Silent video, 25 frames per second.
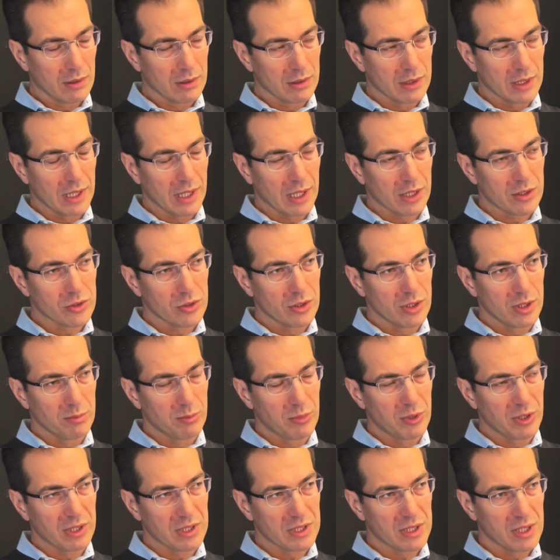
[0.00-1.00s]
That actually
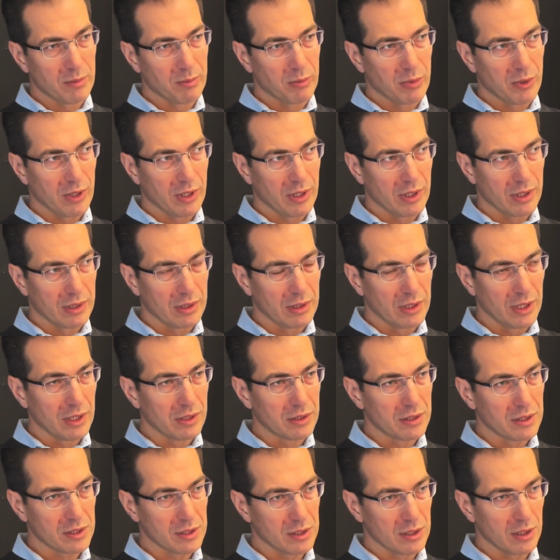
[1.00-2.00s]
brings up an
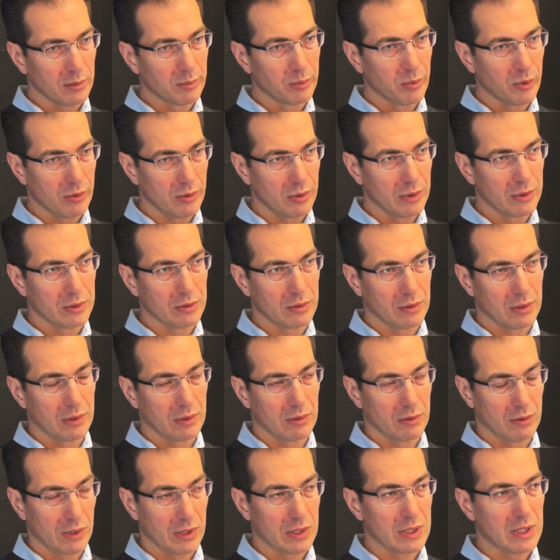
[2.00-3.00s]
interesting point
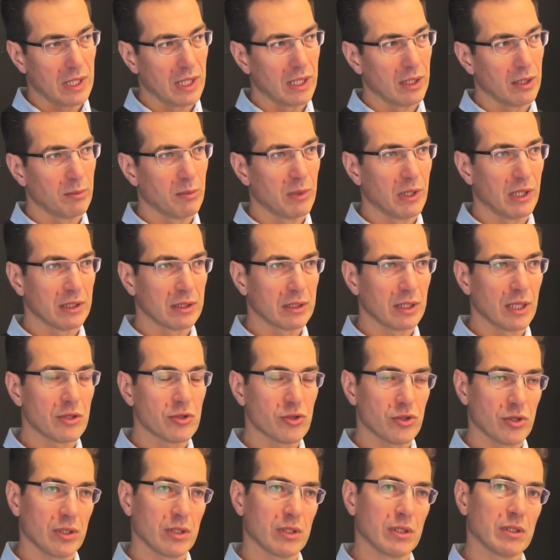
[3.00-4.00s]
or a thought about
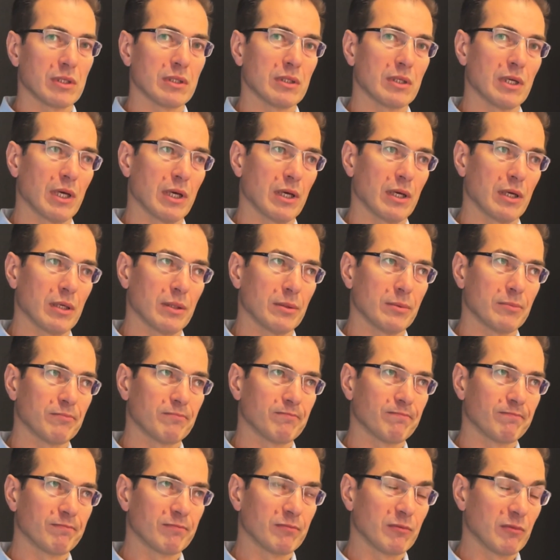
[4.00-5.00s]
kitchen
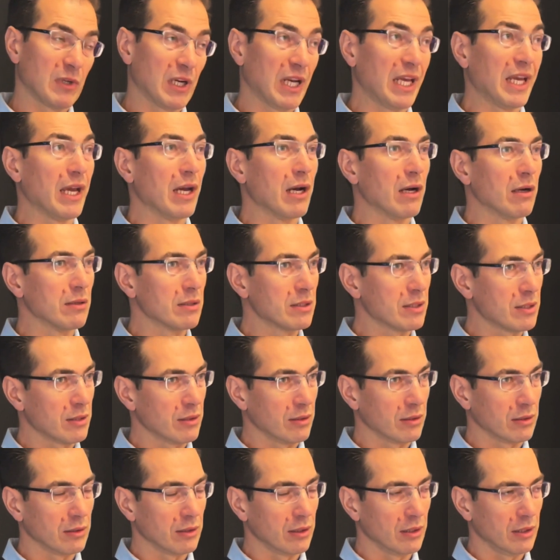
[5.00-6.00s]
layouts
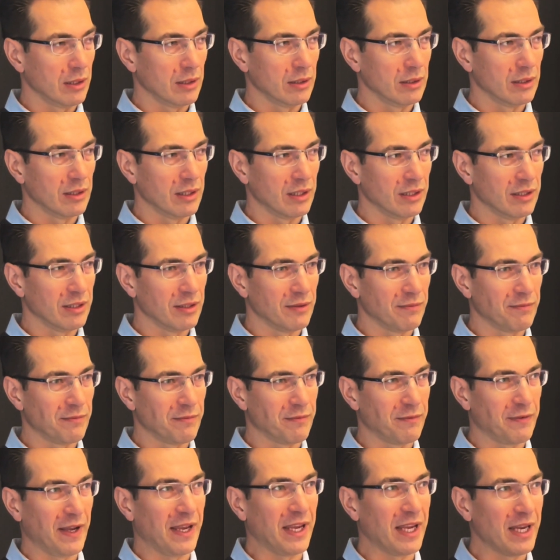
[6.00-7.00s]
and
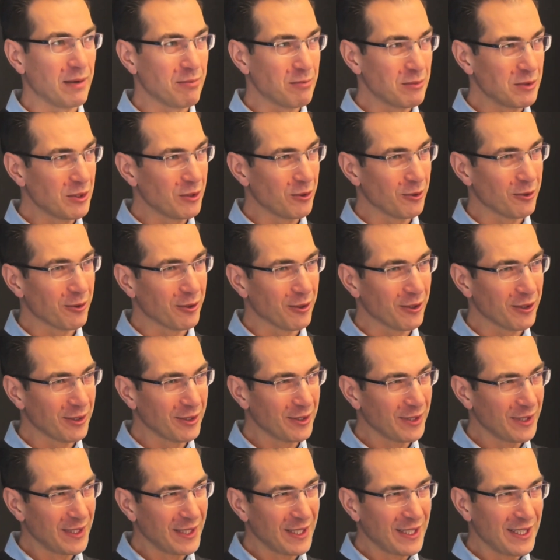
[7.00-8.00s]
the famed or
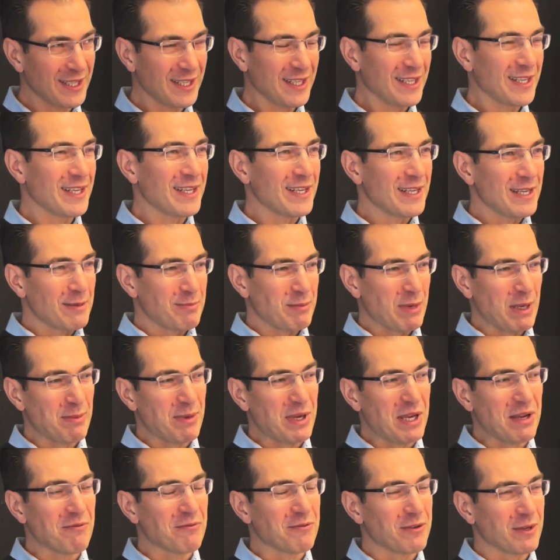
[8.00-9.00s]
maybe
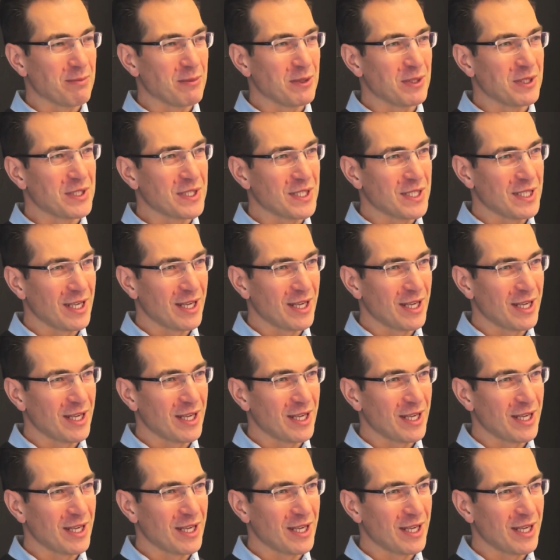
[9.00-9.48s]
infamous